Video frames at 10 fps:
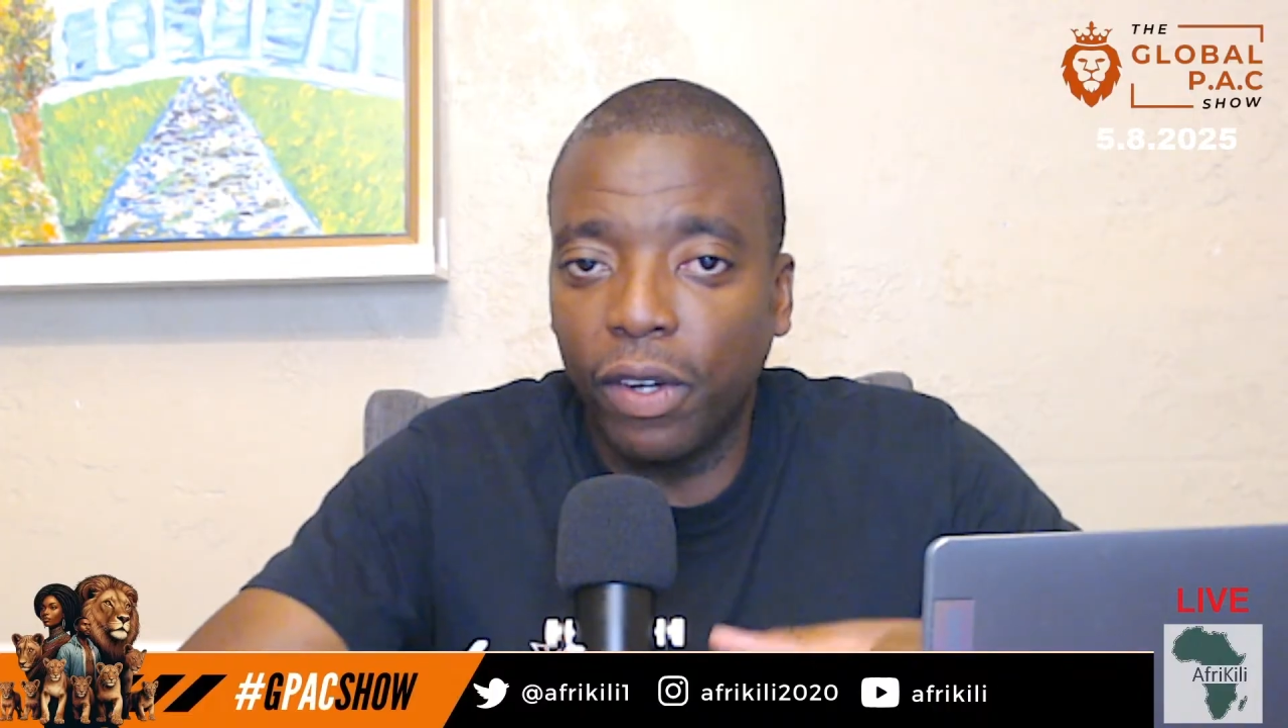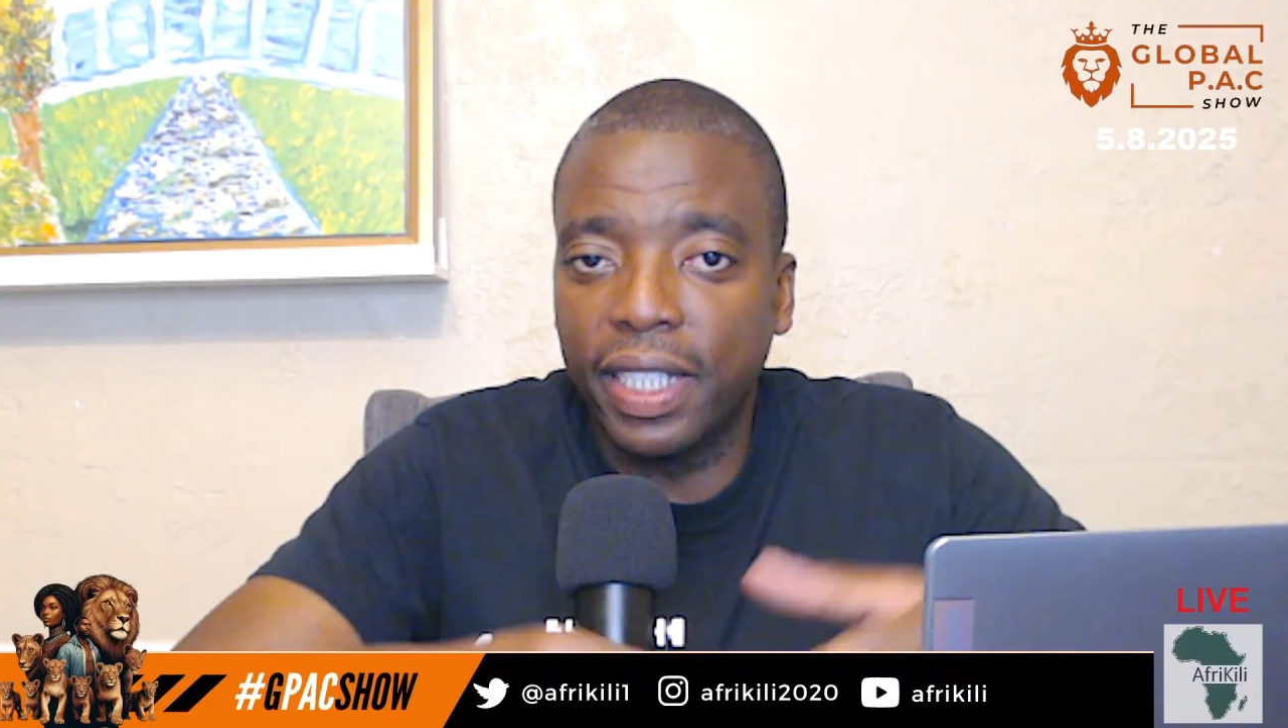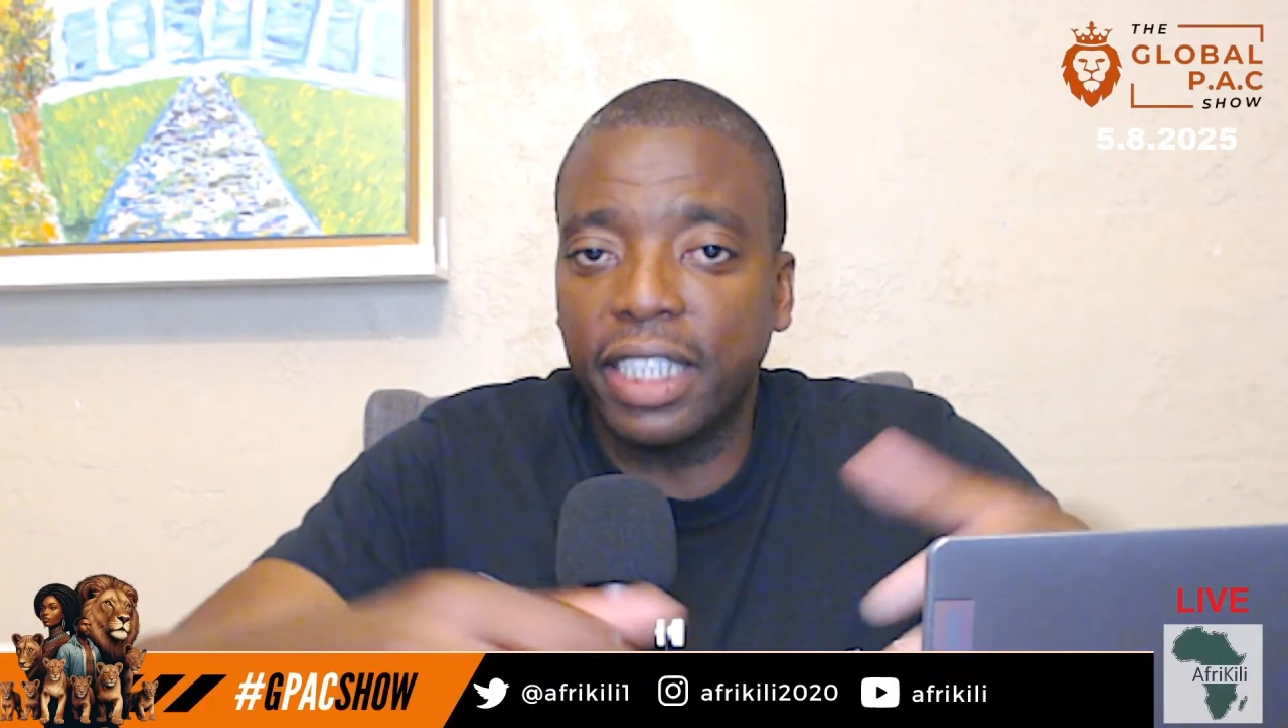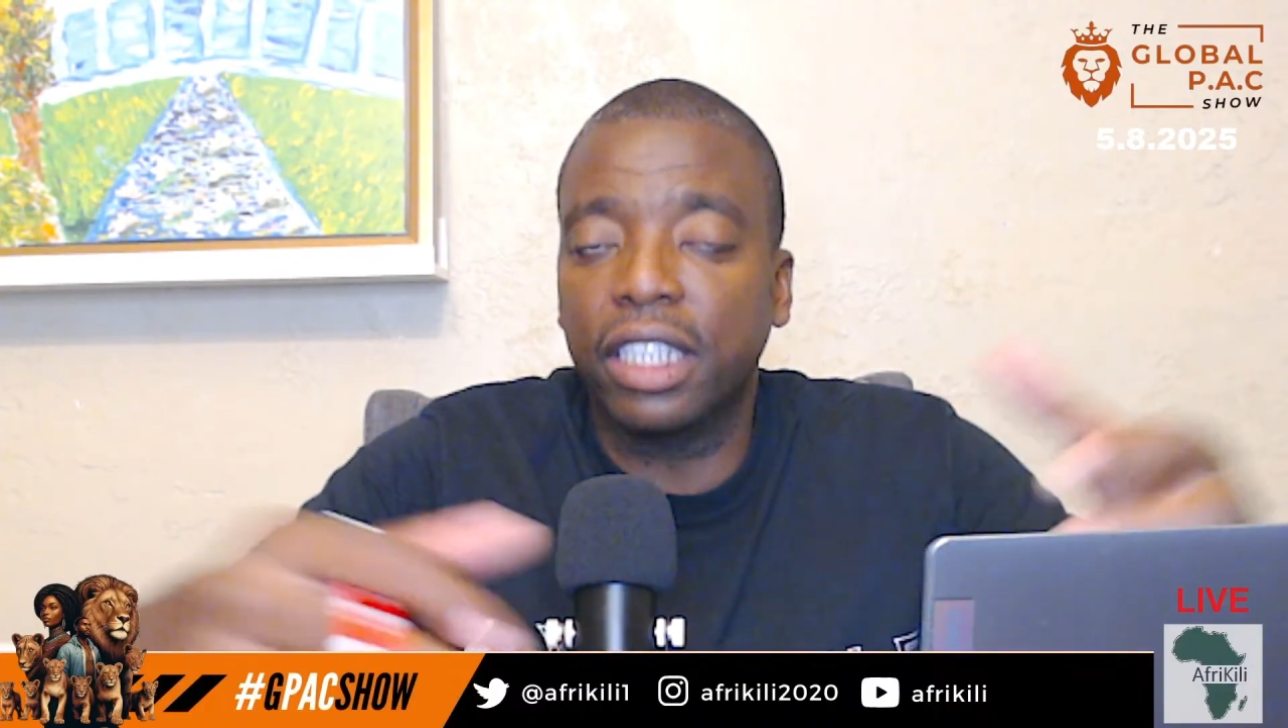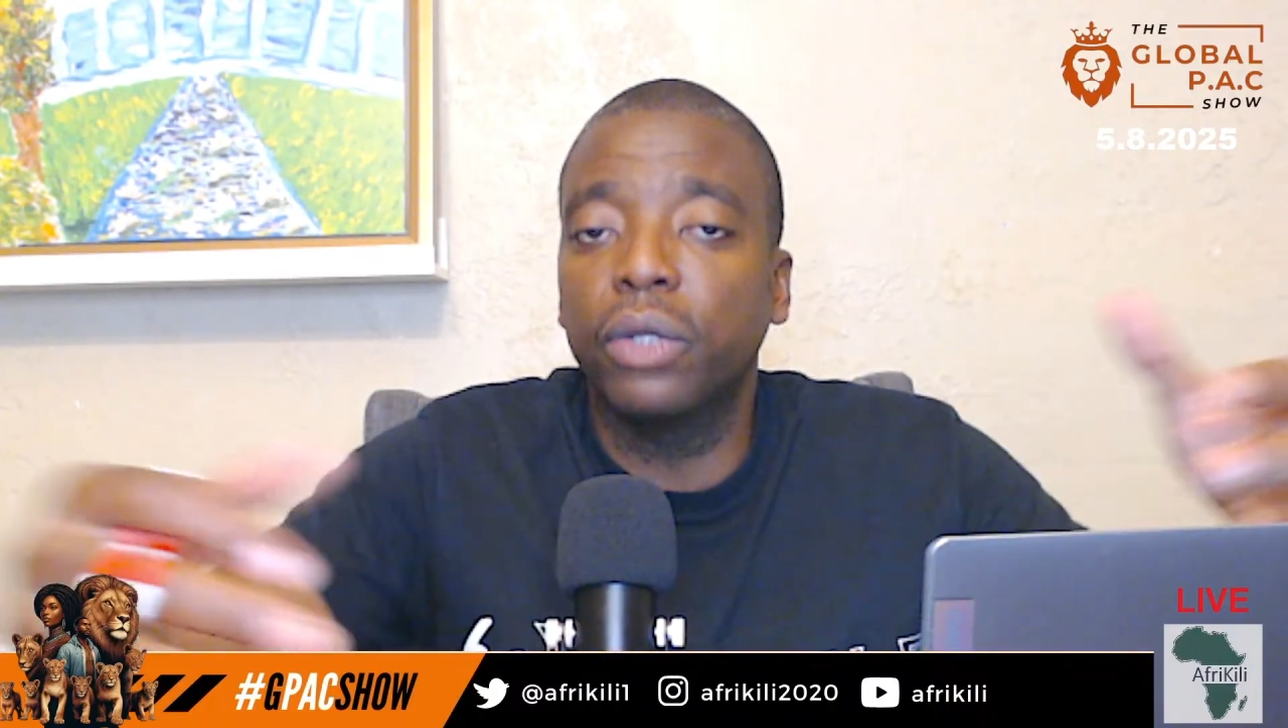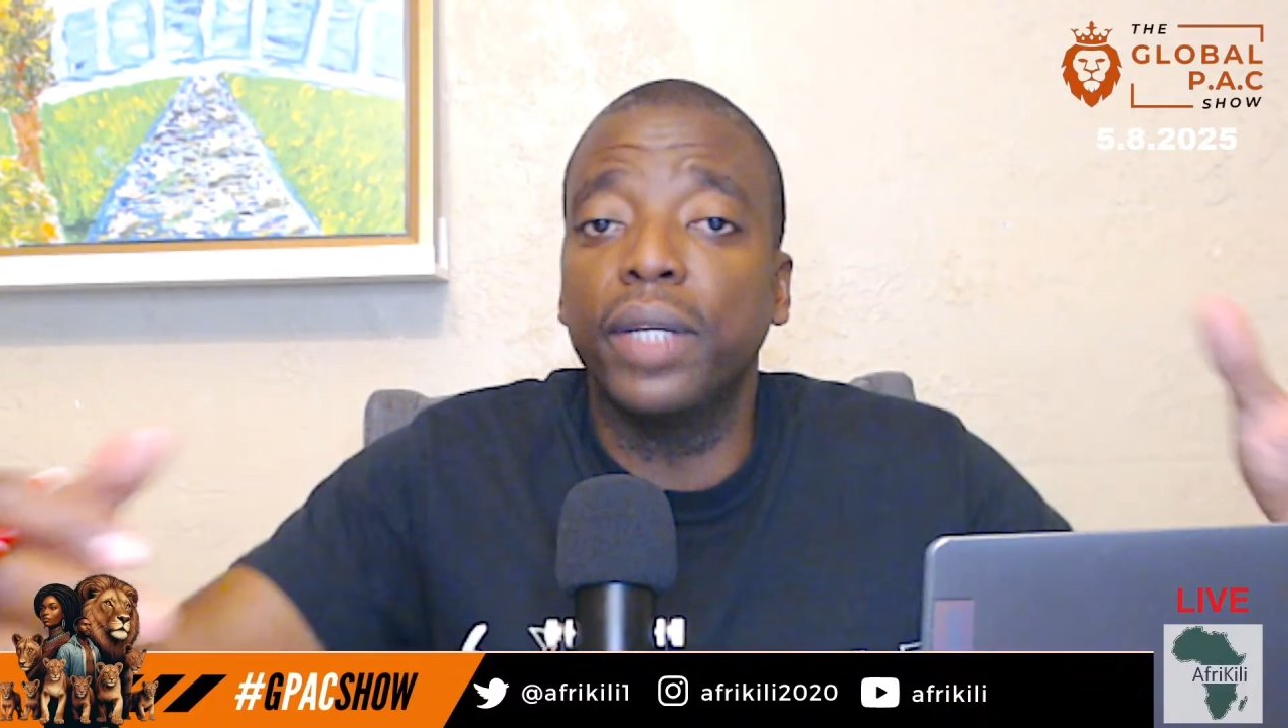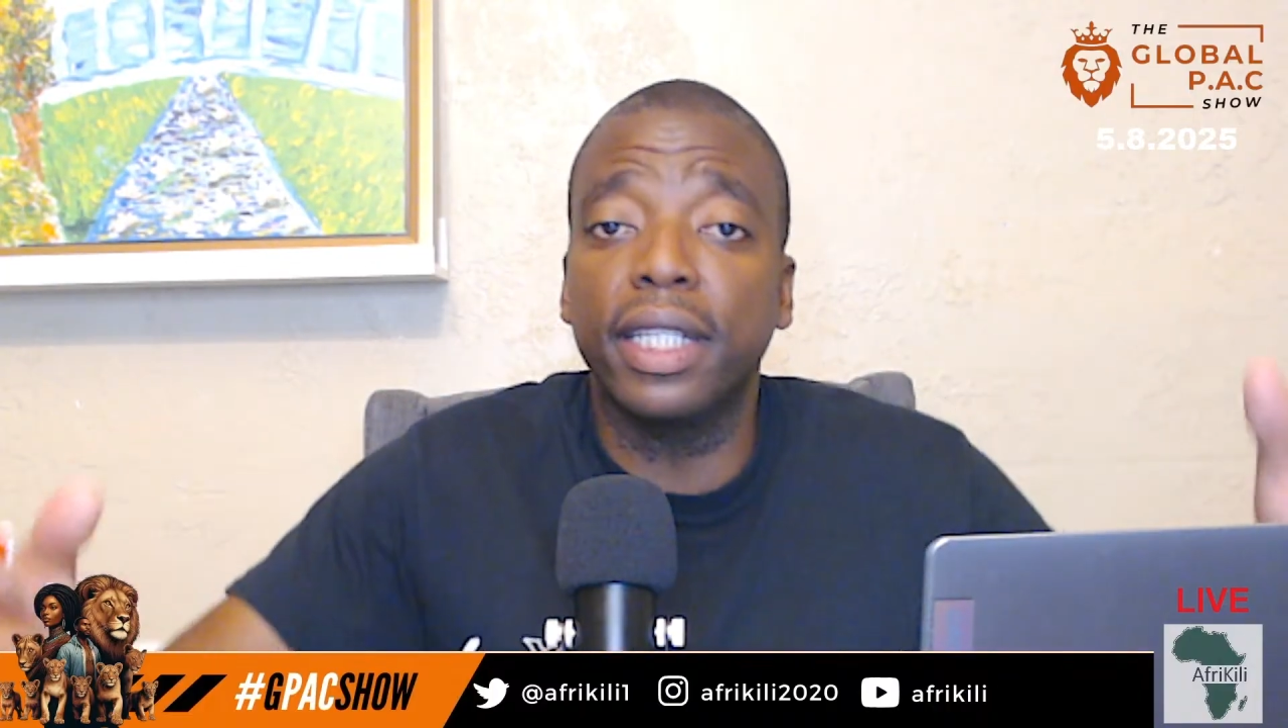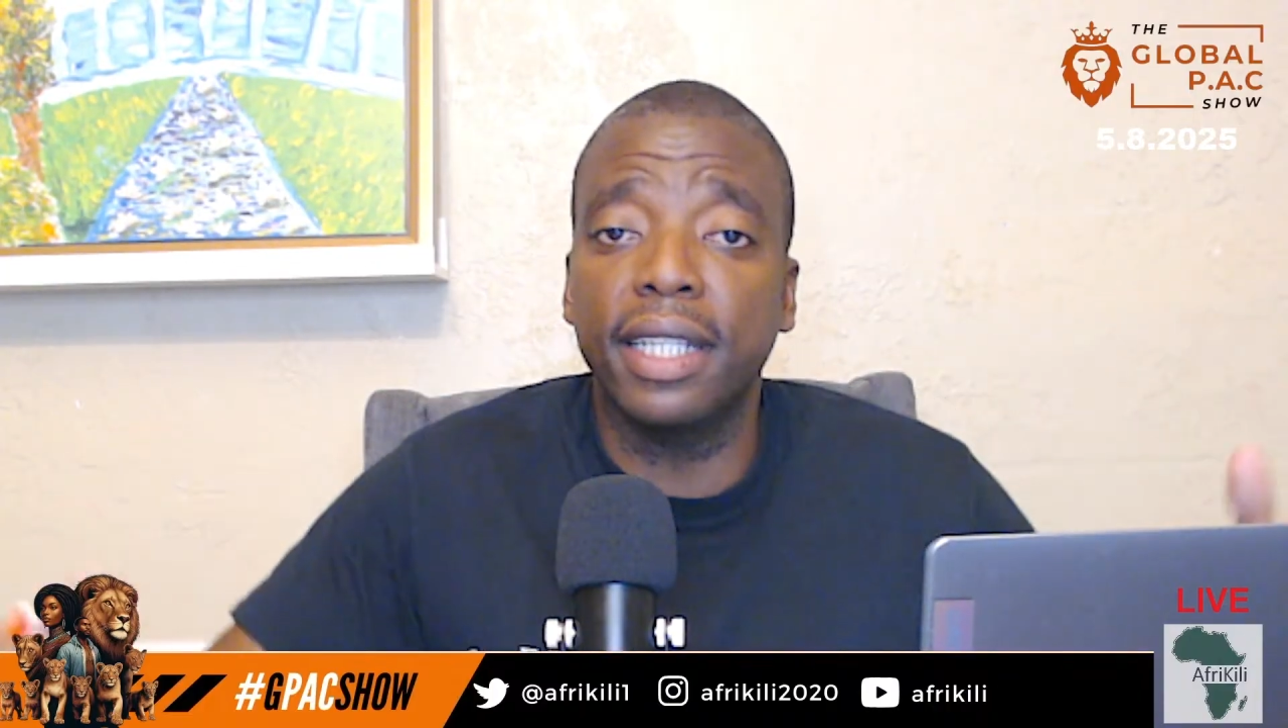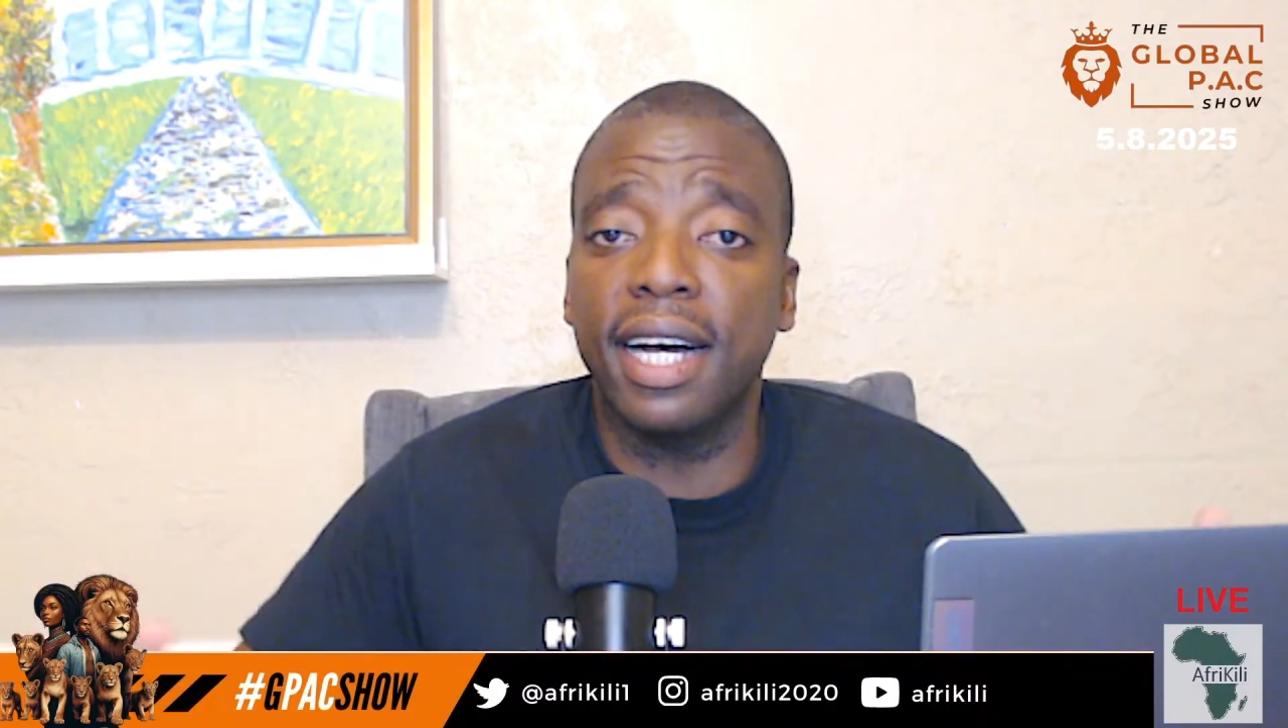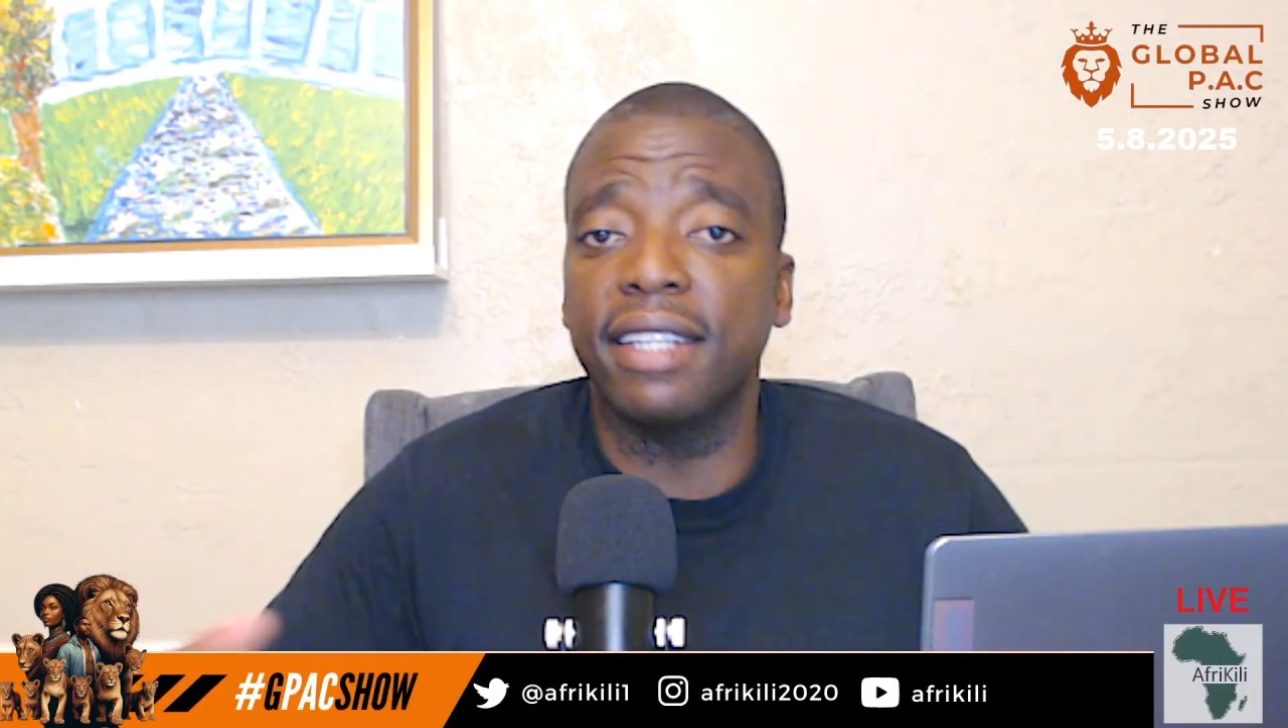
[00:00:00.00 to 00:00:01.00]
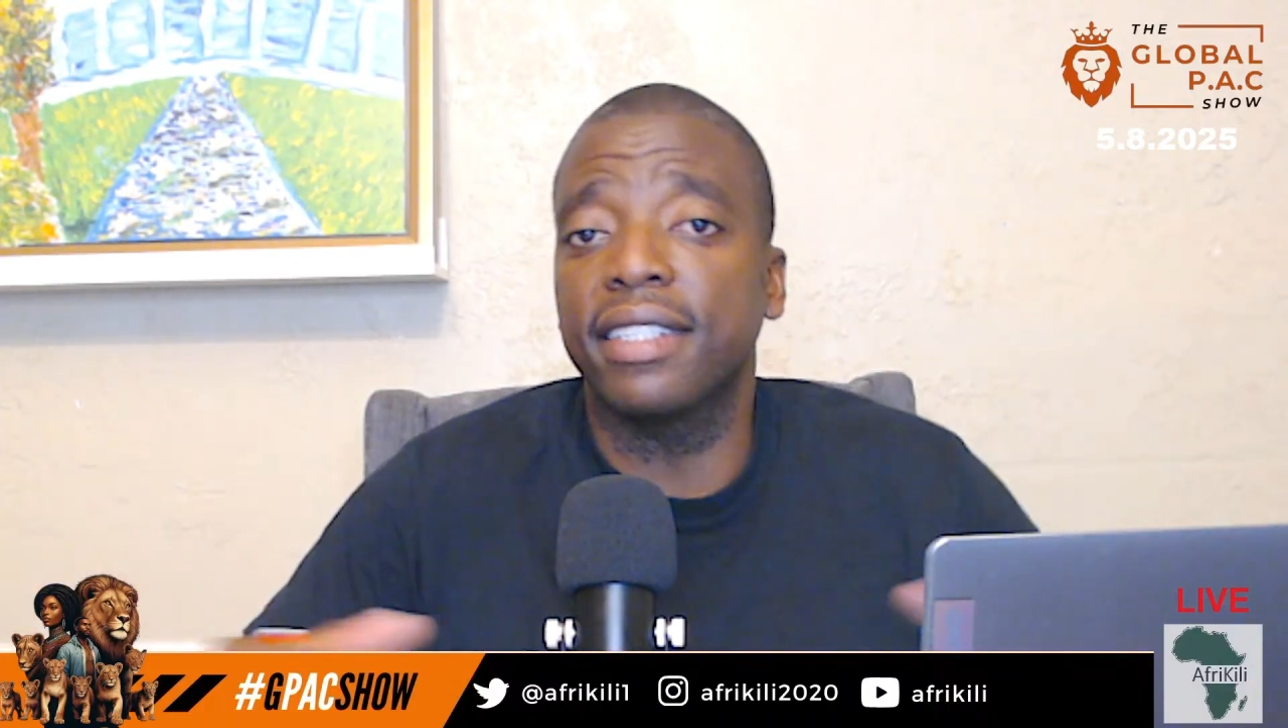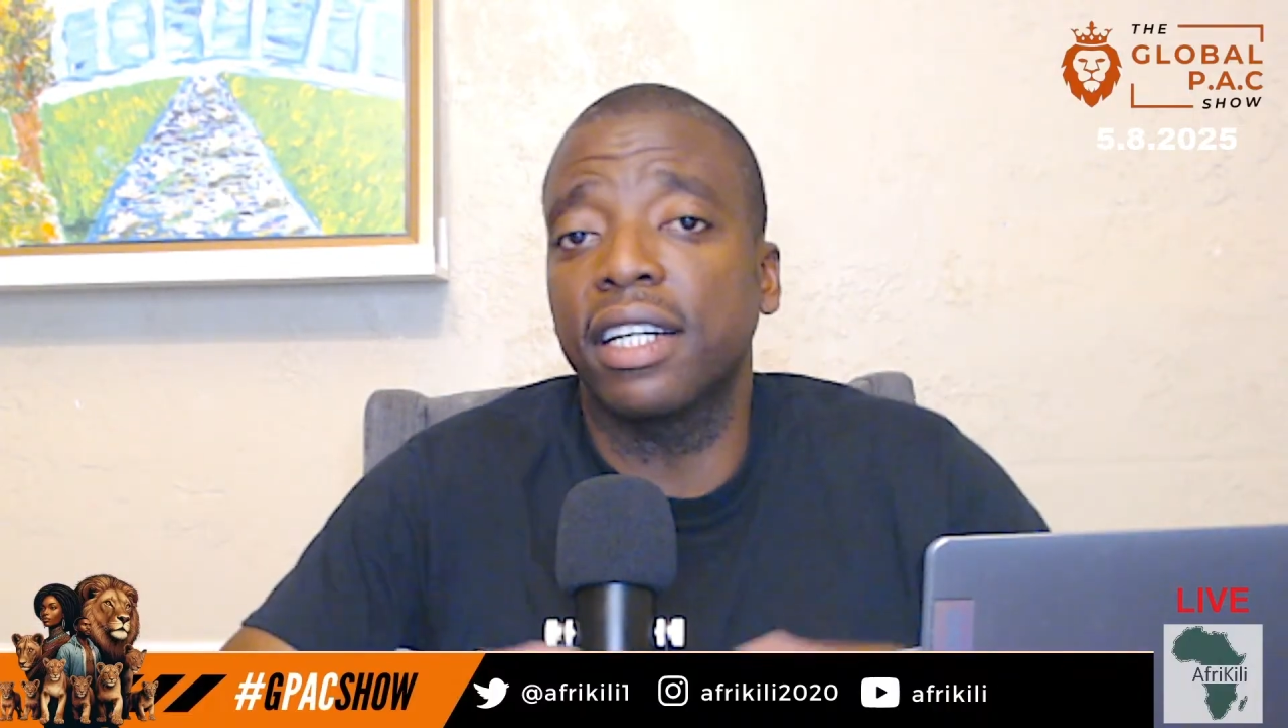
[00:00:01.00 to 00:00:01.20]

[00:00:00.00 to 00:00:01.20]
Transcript: these coups d'etats